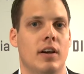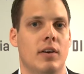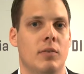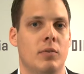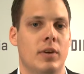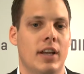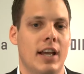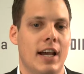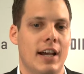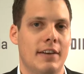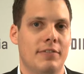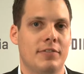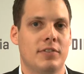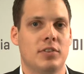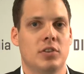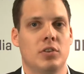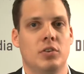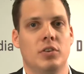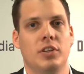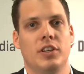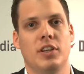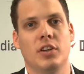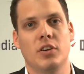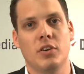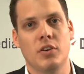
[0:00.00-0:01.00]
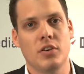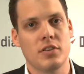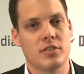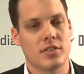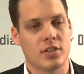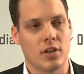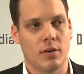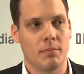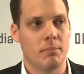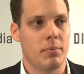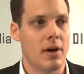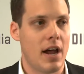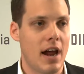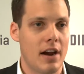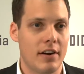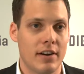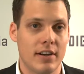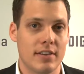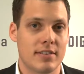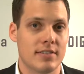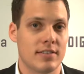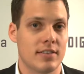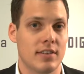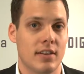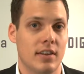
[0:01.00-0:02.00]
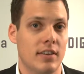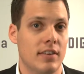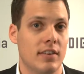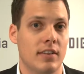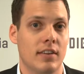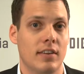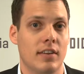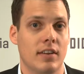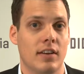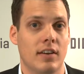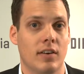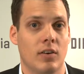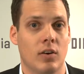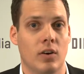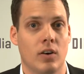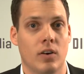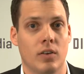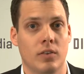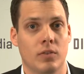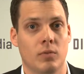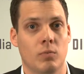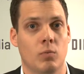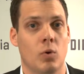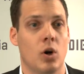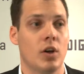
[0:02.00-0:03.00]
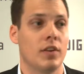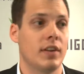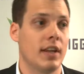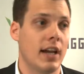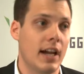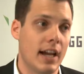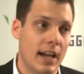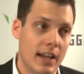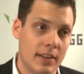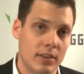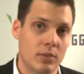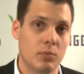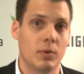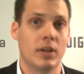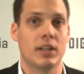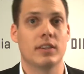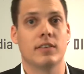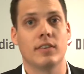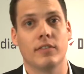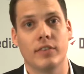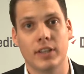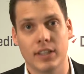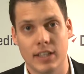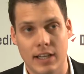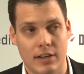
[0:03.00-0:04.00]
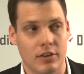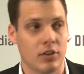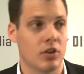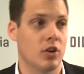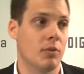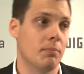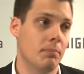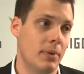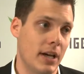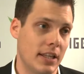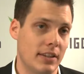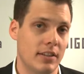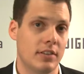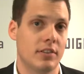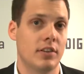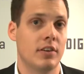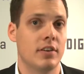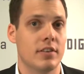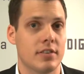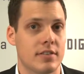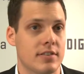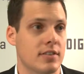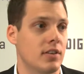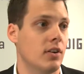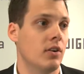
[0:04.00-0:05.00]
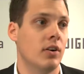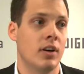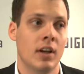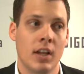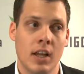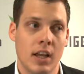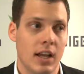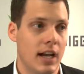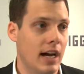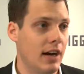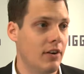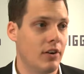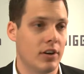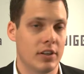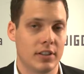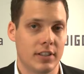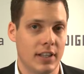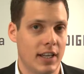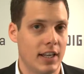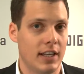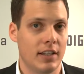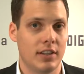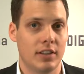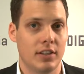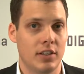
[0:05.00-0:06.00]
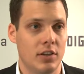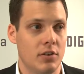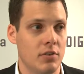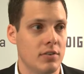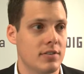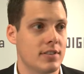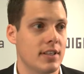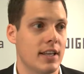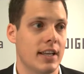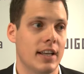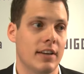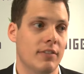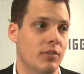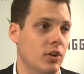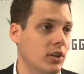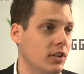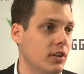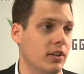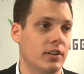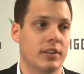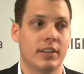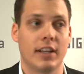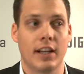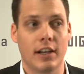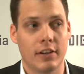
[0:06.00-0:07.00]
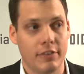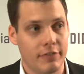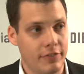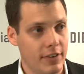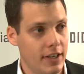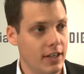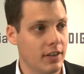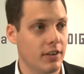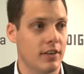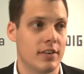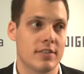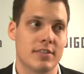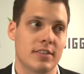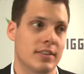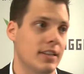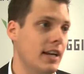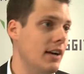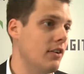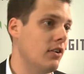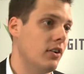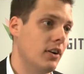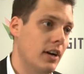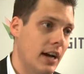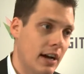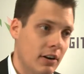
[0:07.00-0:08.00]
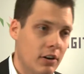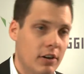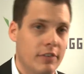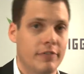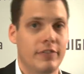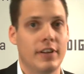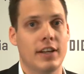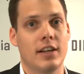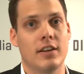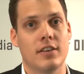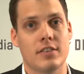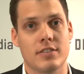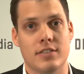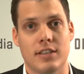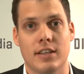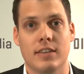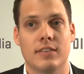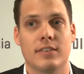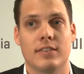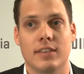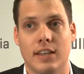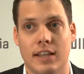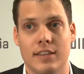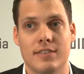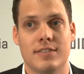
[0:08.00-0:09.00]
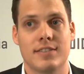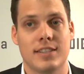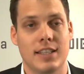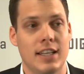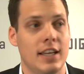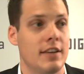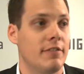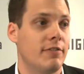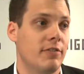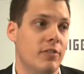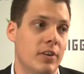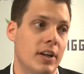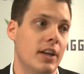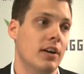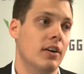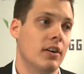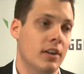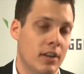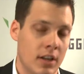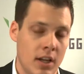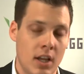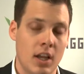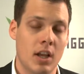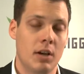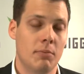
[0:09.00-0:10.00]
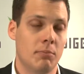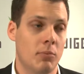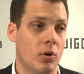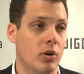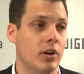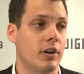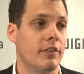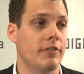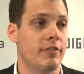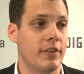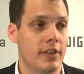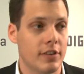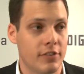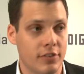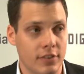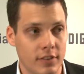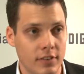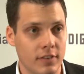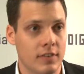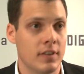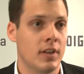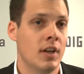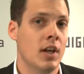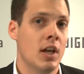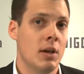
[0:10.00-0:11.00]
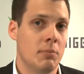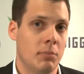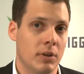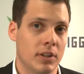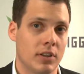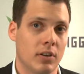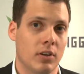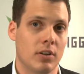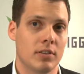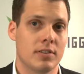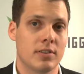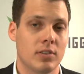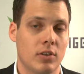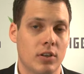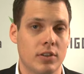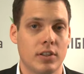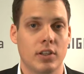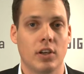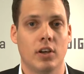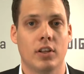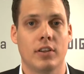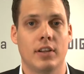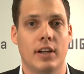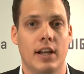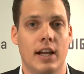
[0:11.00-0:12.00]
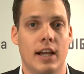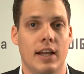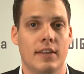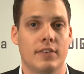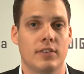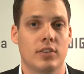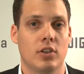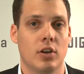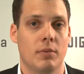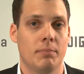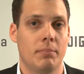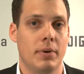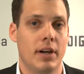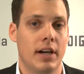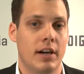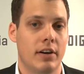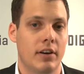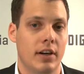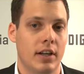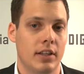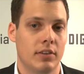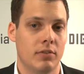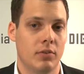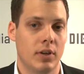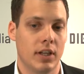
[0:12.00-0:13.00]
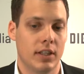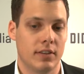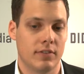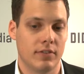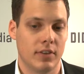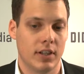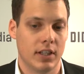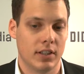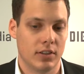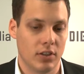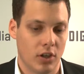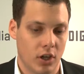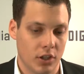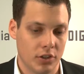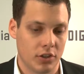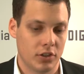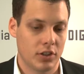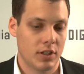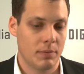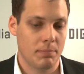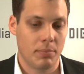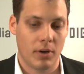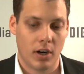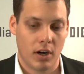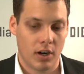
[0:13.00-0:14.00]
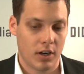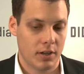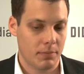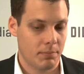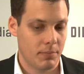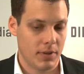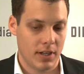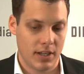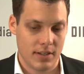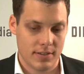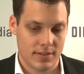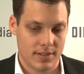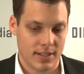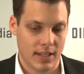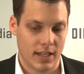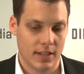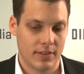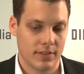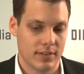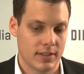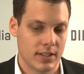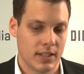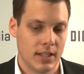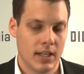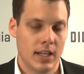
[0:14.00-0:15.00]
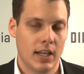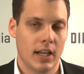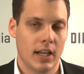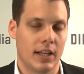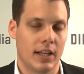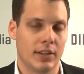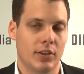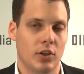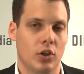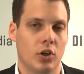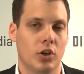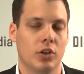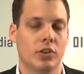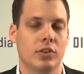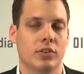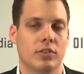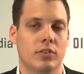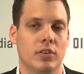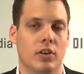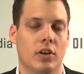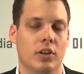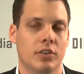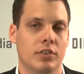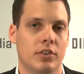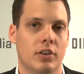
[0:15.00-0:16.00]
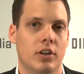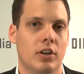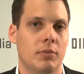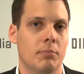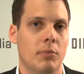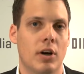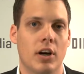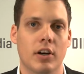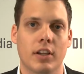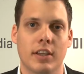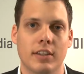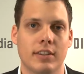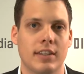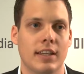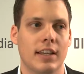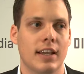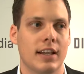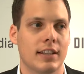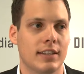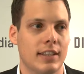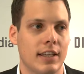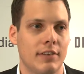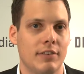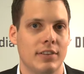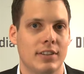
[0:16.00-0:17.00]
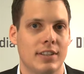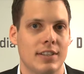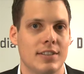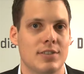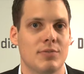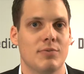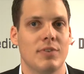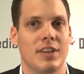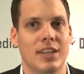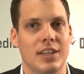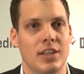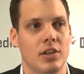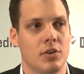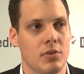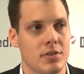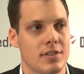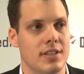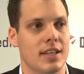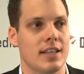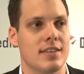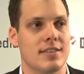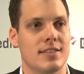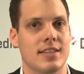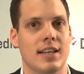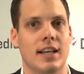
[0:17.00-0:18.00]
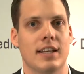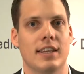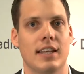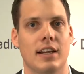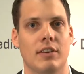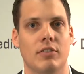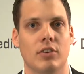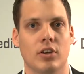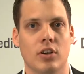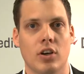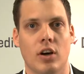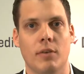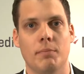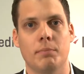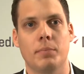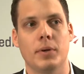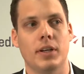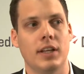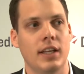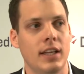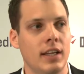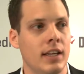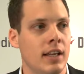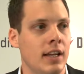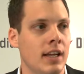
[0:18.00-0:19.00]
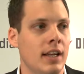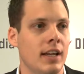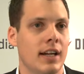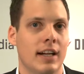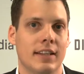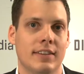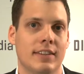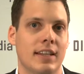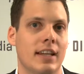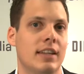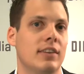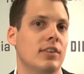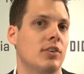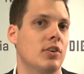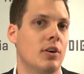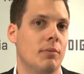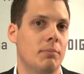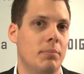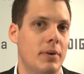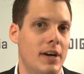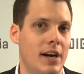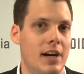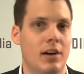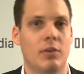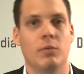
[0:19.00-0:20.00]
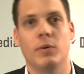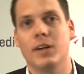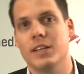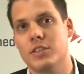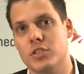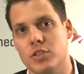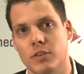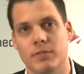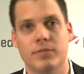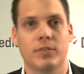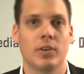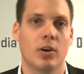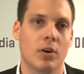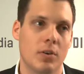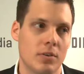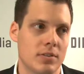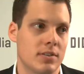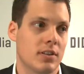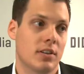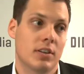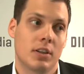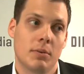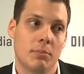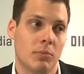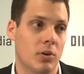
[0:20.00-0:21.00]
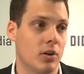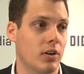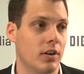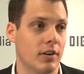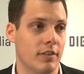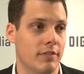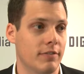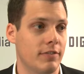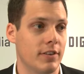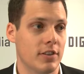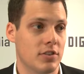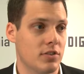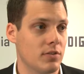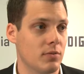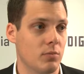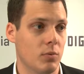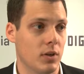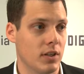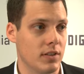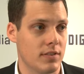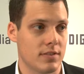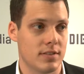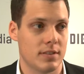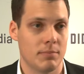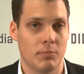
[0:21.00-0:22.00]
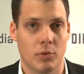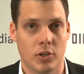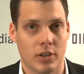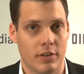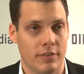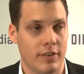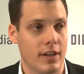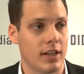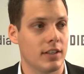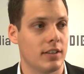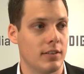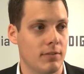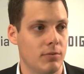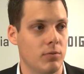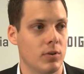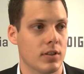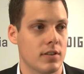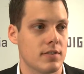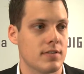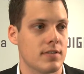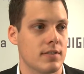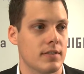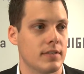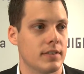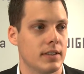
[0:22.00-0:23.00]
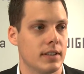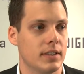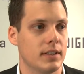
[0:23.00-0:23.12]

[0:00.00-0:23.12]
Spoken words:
we have to use comparison on one hand with our competitors. So how are they using, what are their figures and how are our figures, and see if we are more efficient. But also on the other hand, compare it with other departments and all other marketing activities we use inside our company, and then compare which of those are the more efficient ones and more effective ones.